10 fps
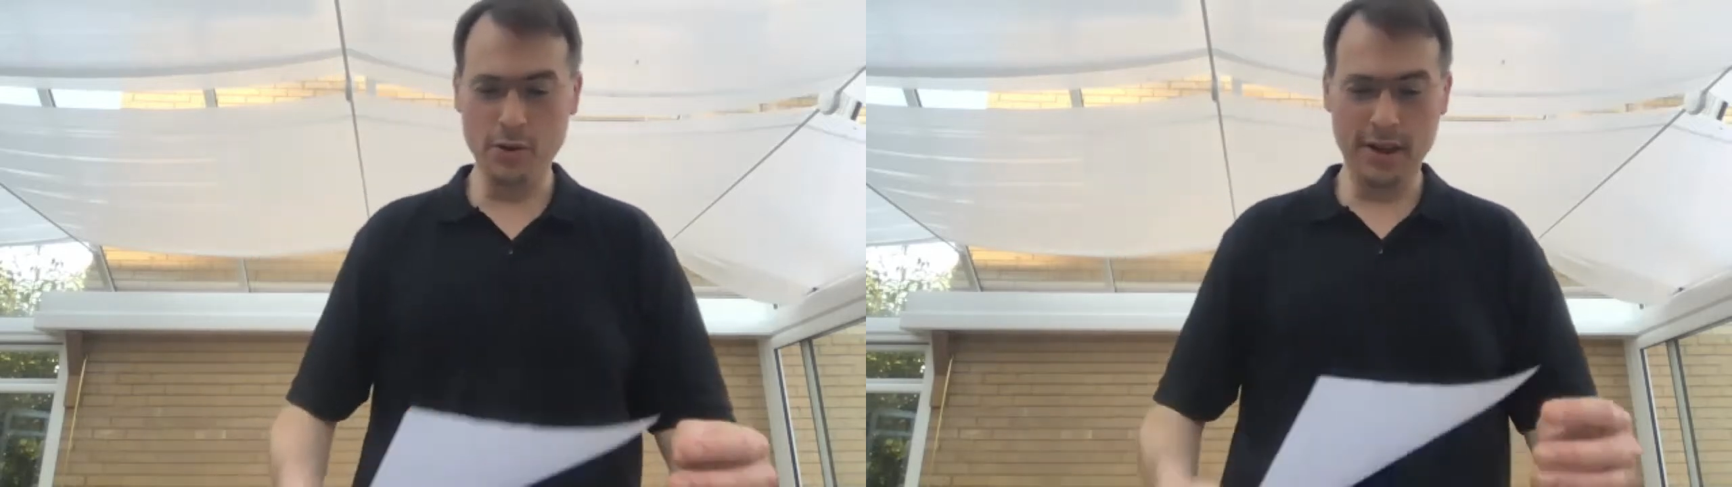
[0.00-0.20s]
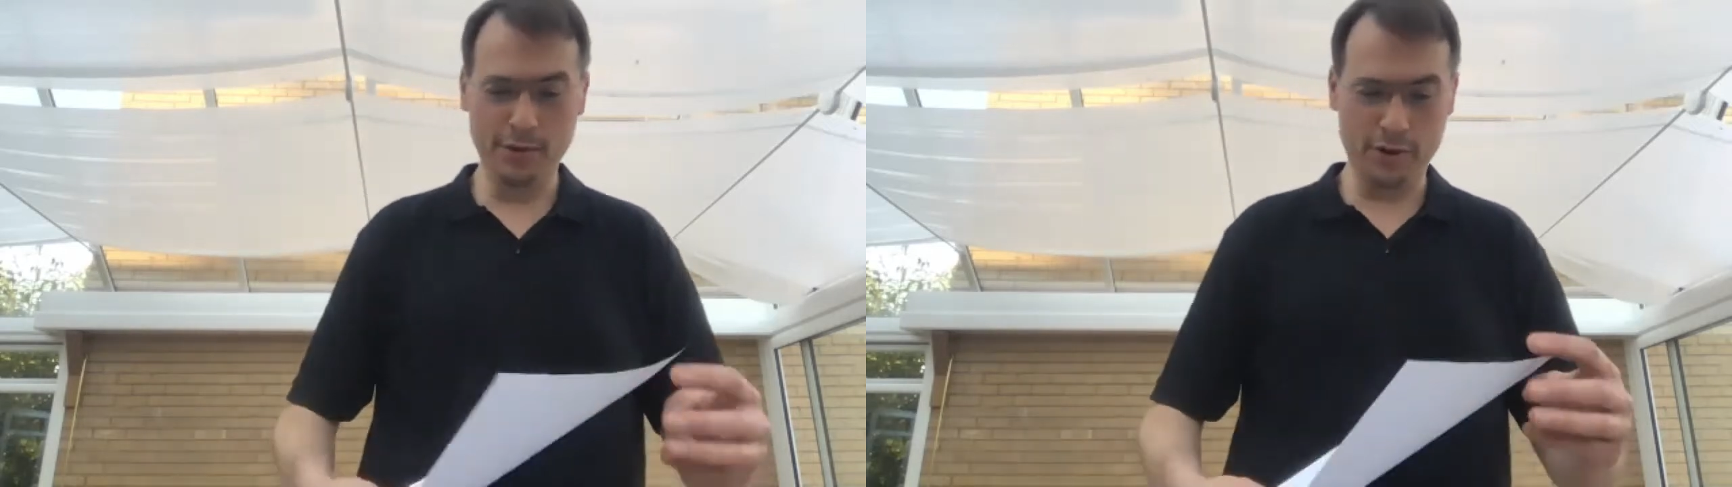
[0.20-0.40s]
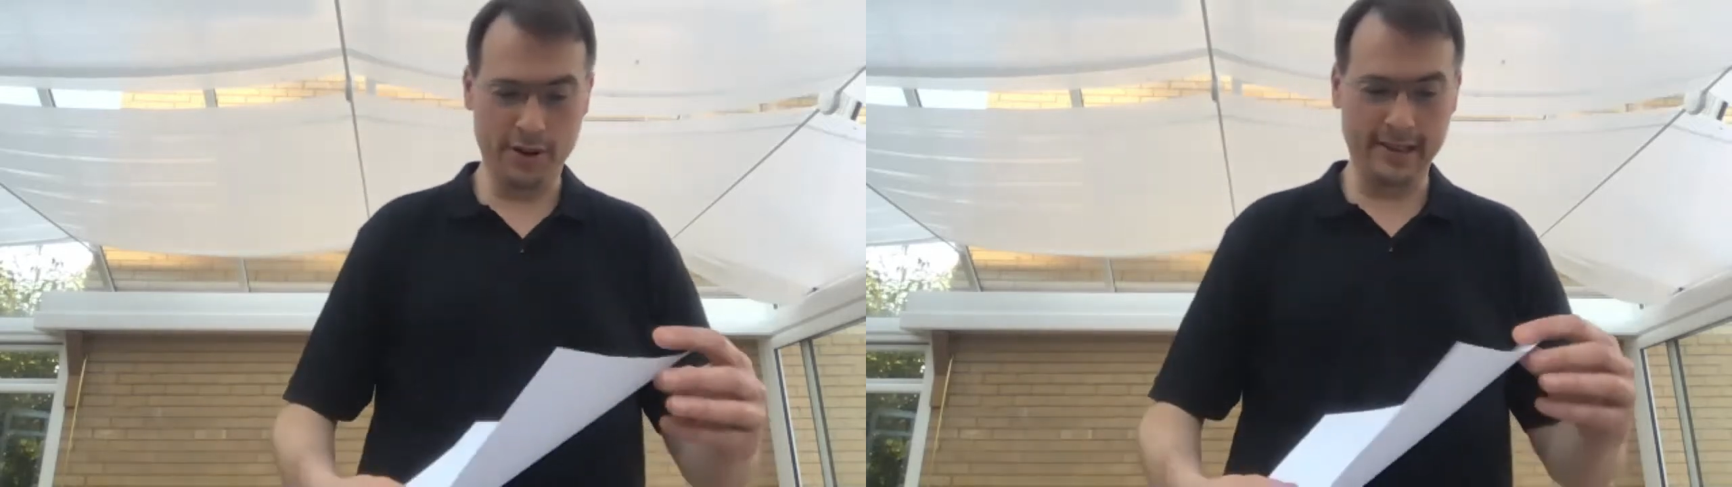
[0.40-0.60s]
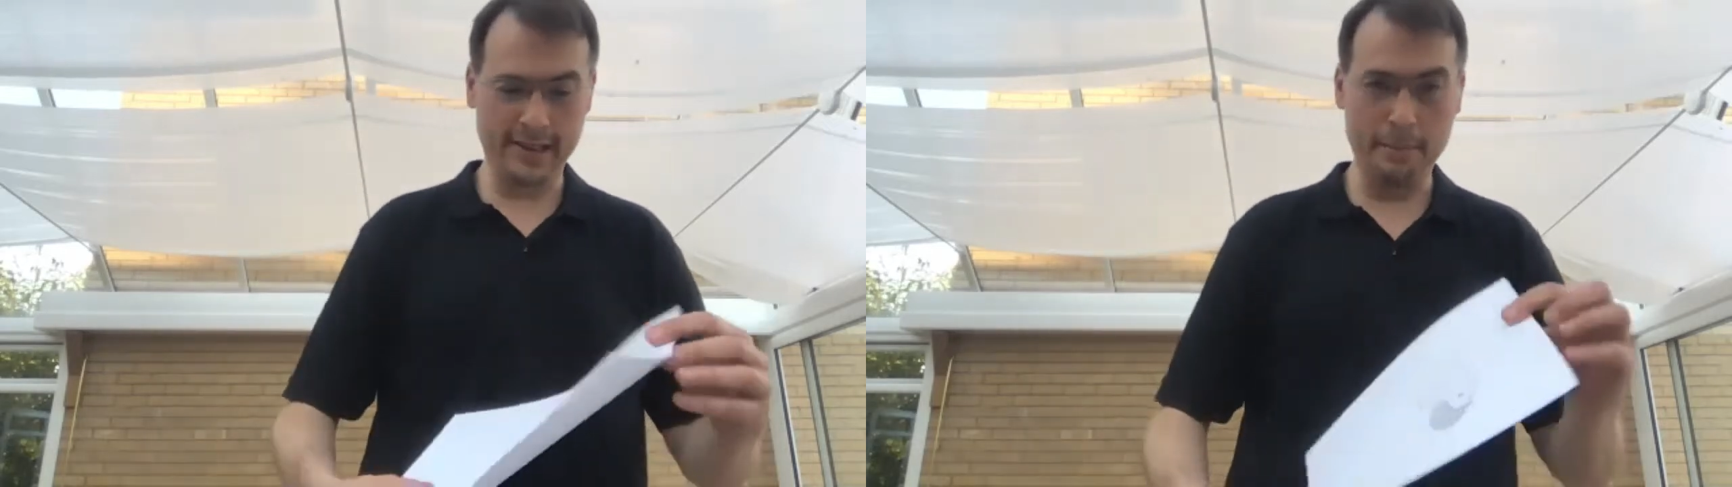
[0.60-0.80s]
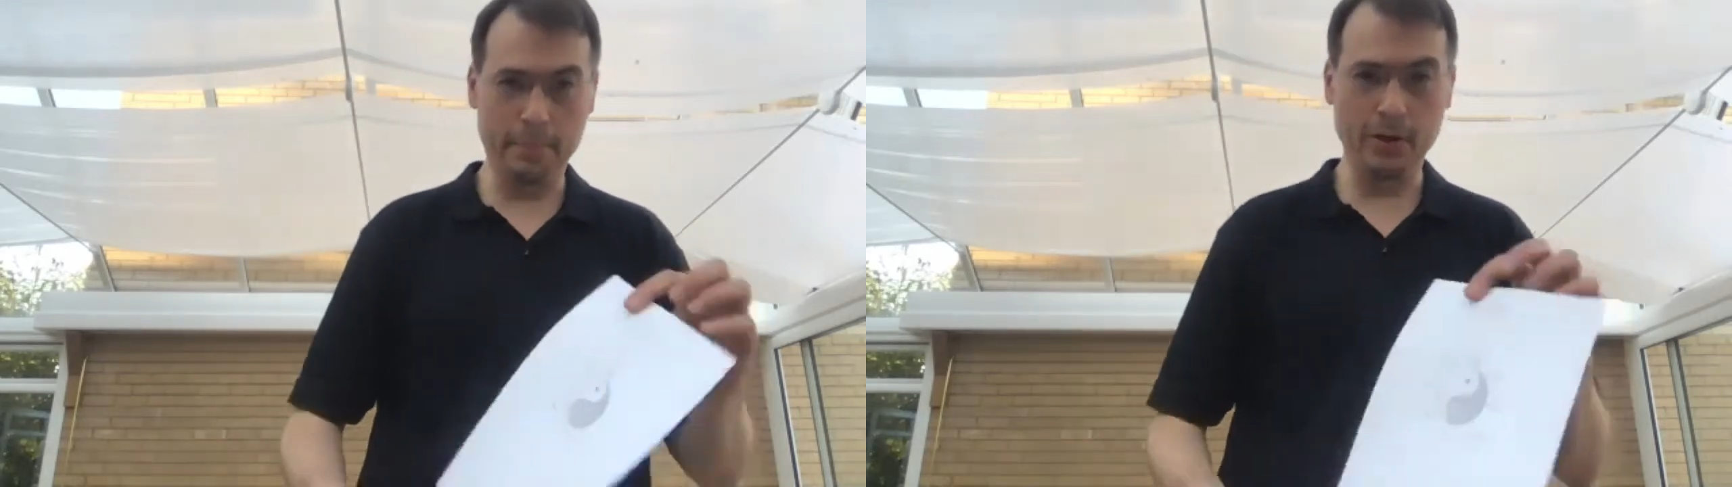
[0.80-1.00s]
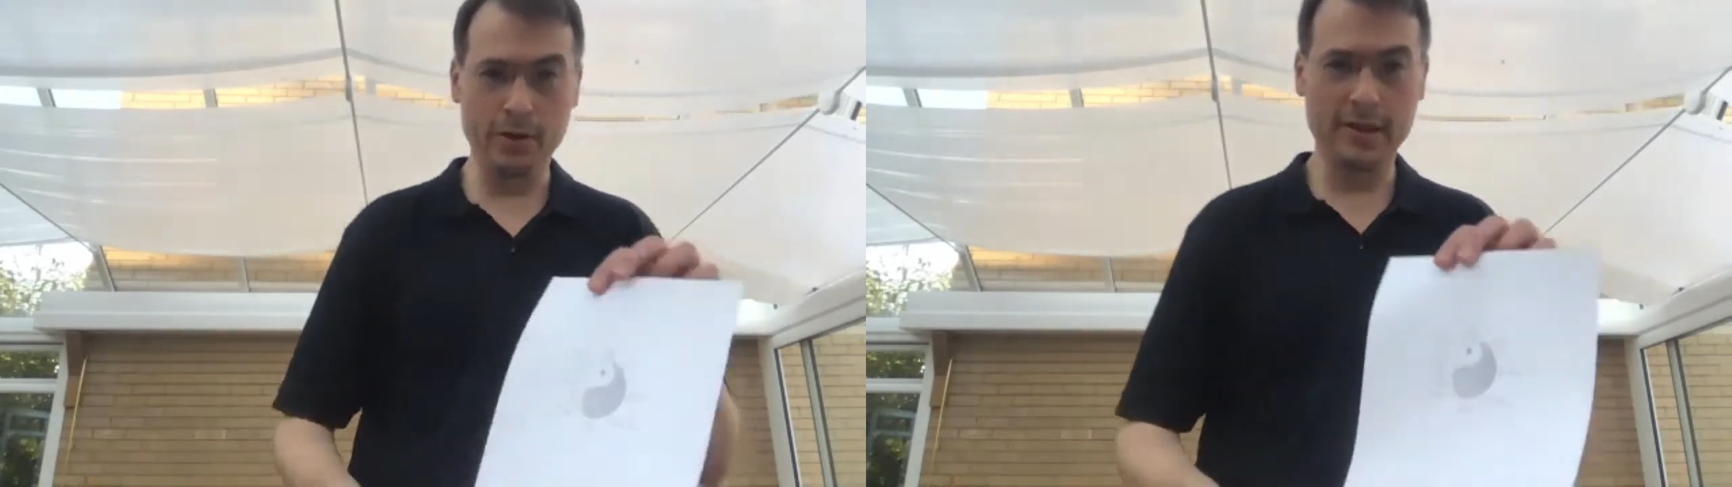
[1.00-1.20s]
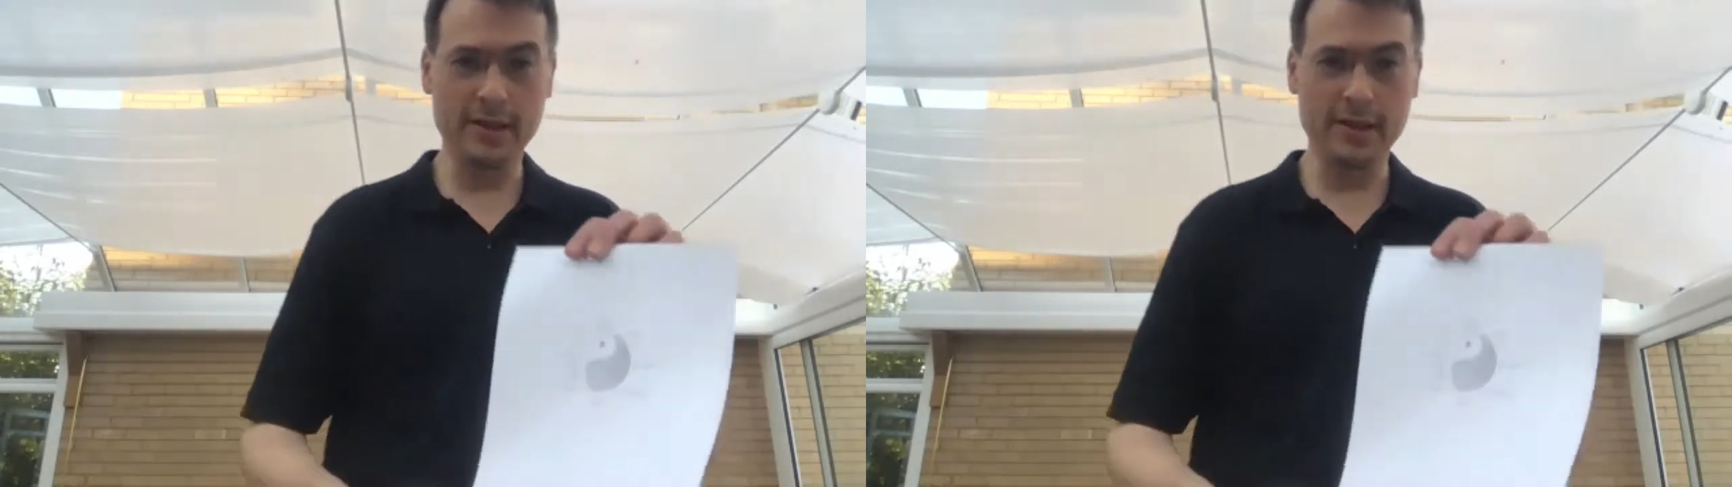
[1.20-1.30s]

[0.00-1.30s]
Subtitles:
it, for example, on the